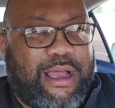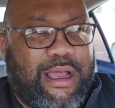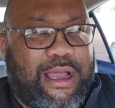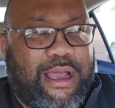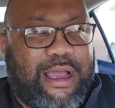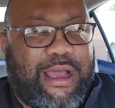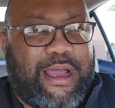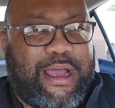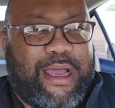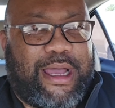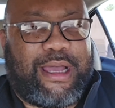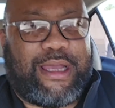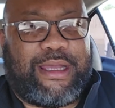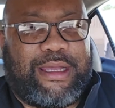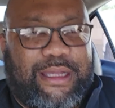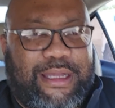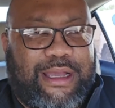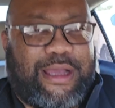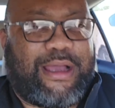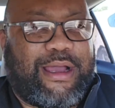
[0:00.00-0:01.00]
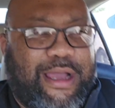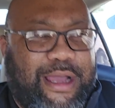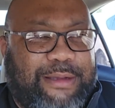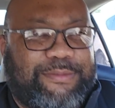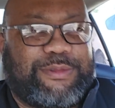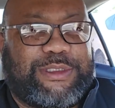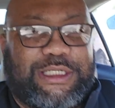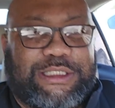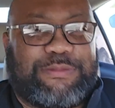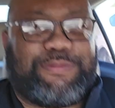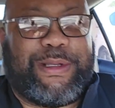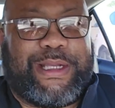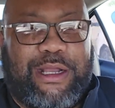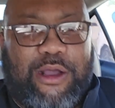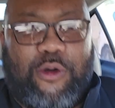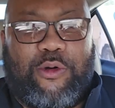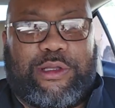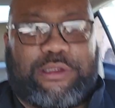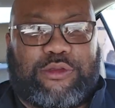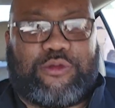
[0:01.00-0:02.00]
I've just been
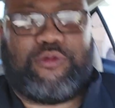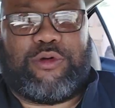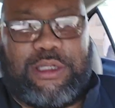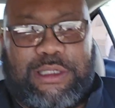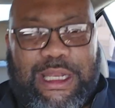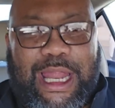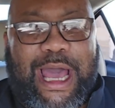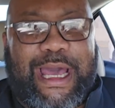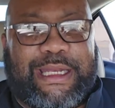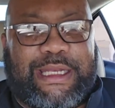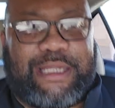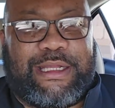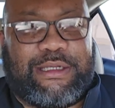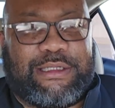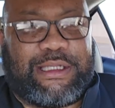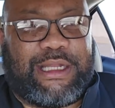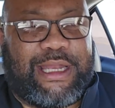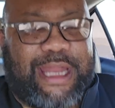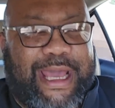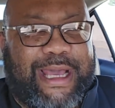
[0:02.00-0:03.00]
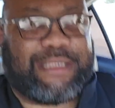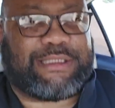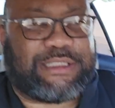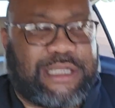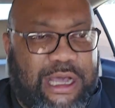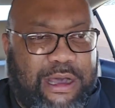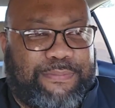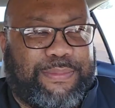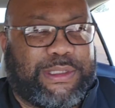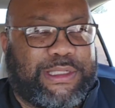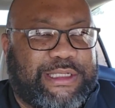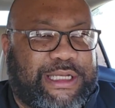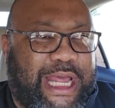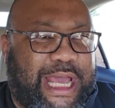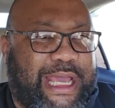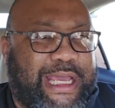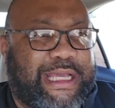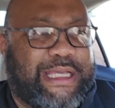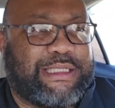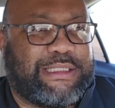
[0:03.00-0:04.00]
going through a lot here the last couple of
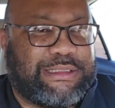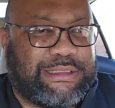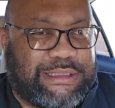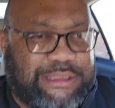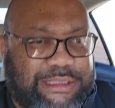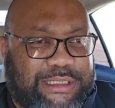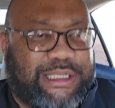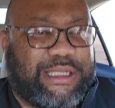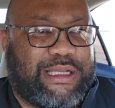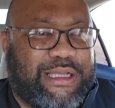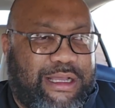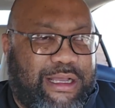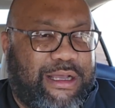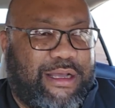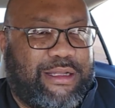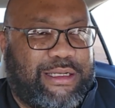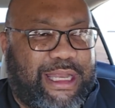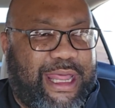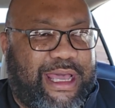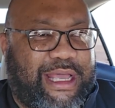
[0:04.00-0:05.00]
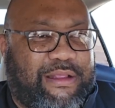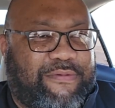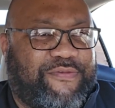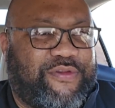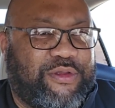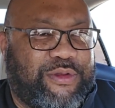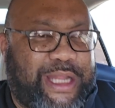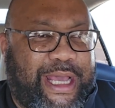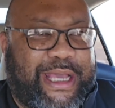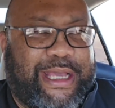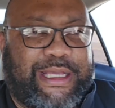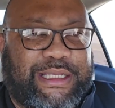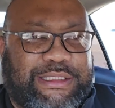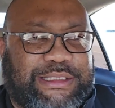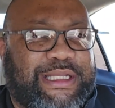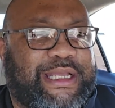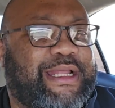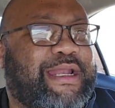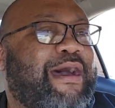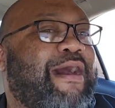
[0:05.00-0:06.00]
days, the last few
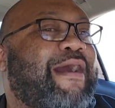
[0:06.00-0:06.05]
days, and